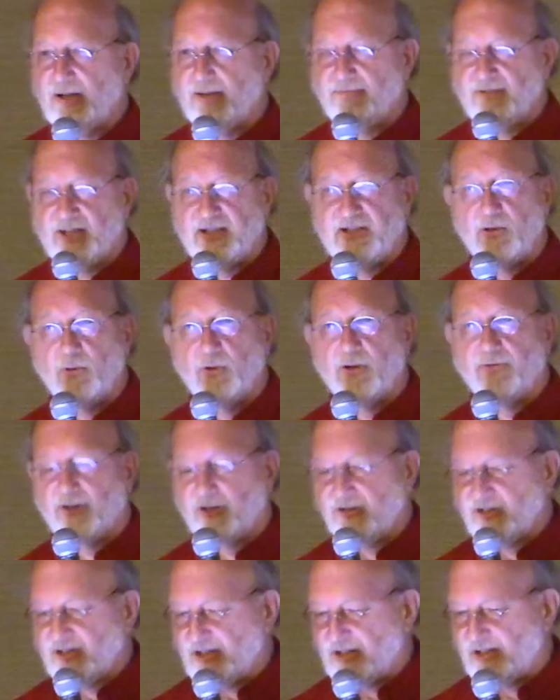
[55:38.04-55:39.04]
the
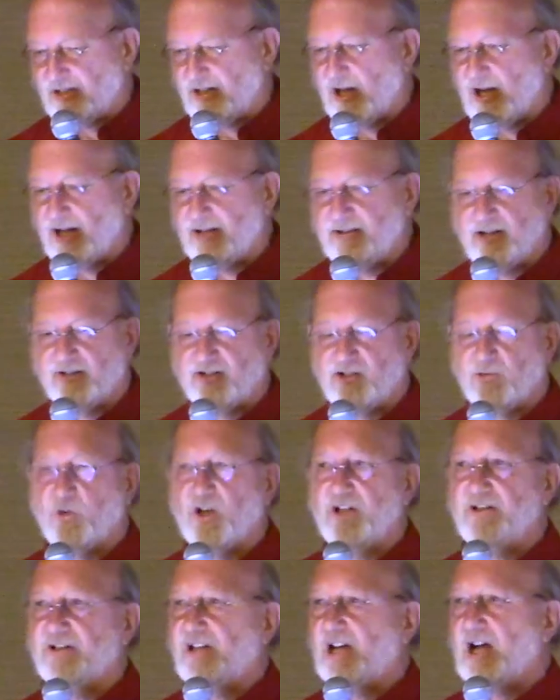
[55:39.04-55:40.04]
universe is God, there's
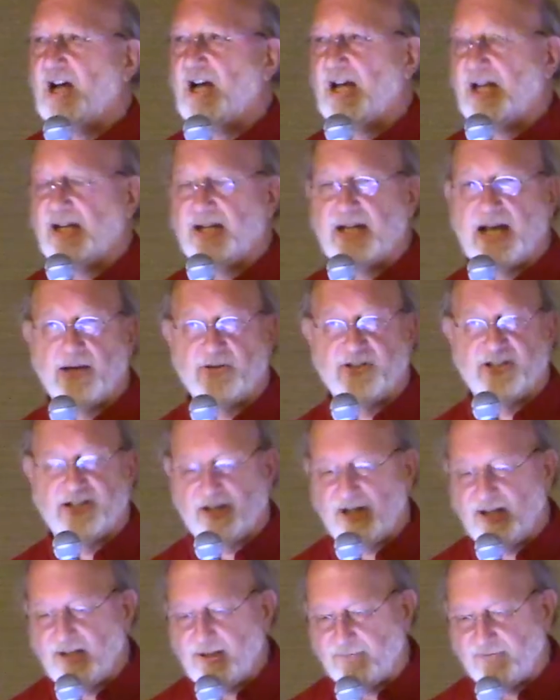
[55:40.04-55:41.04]
one God
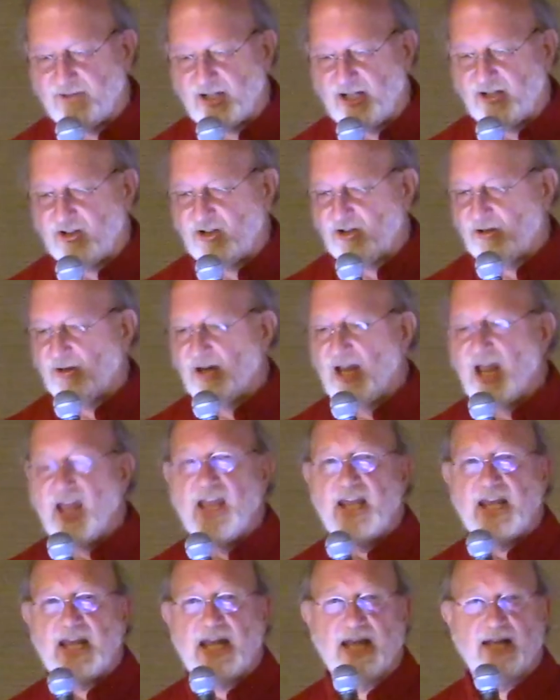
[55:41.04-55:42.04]
outside of nature.
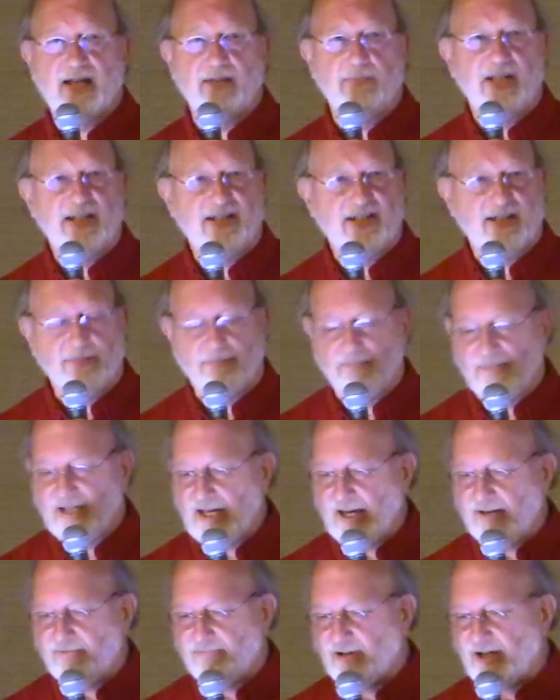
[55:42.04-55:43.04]
Animism
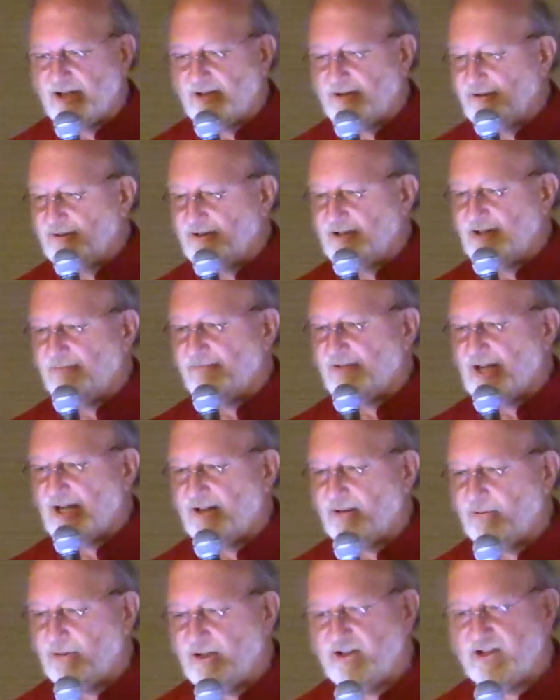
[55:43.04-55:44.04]
gave way to
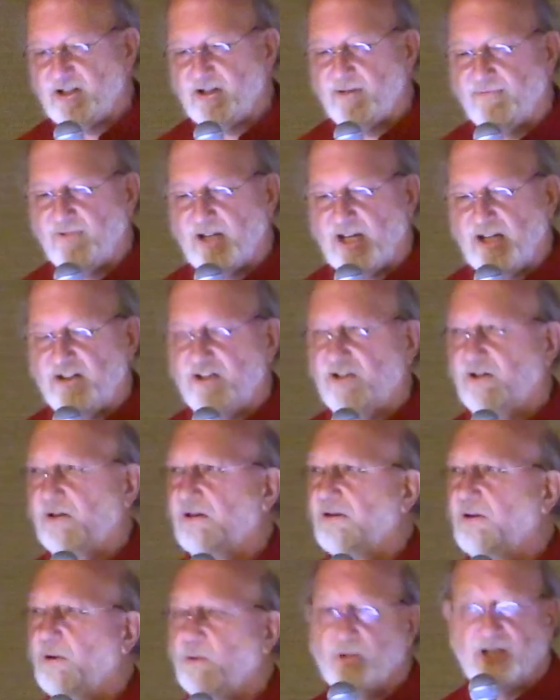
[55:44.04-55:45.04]
devaluation of nature.
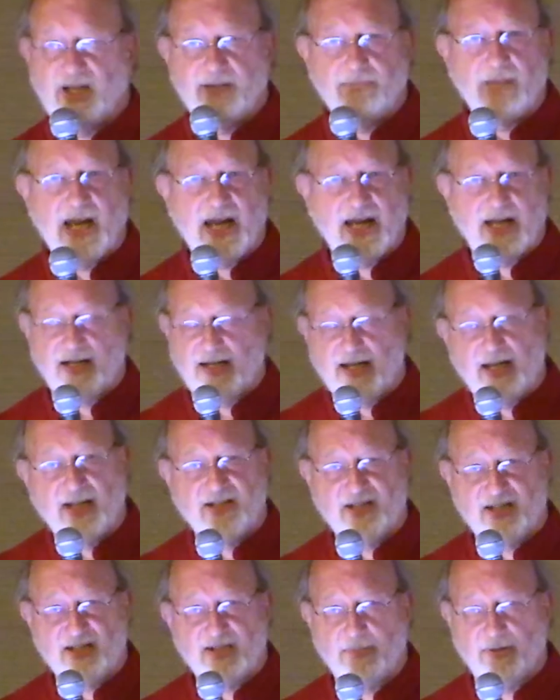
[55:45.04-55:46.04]
Only man has
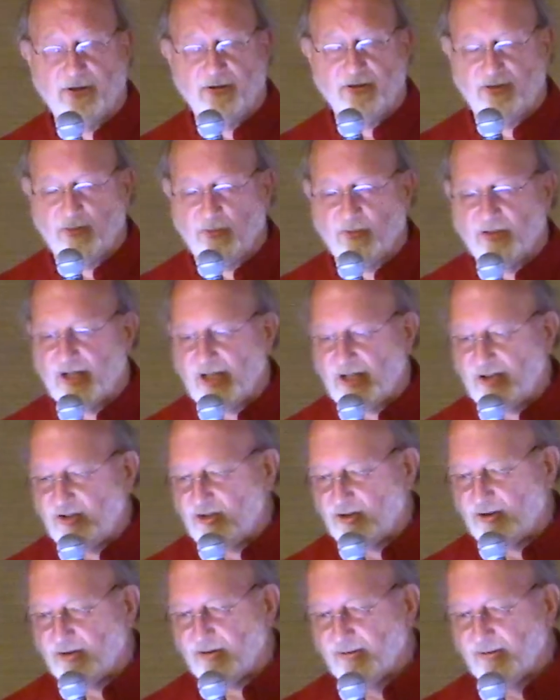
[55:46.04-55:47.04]
a spiritual nature.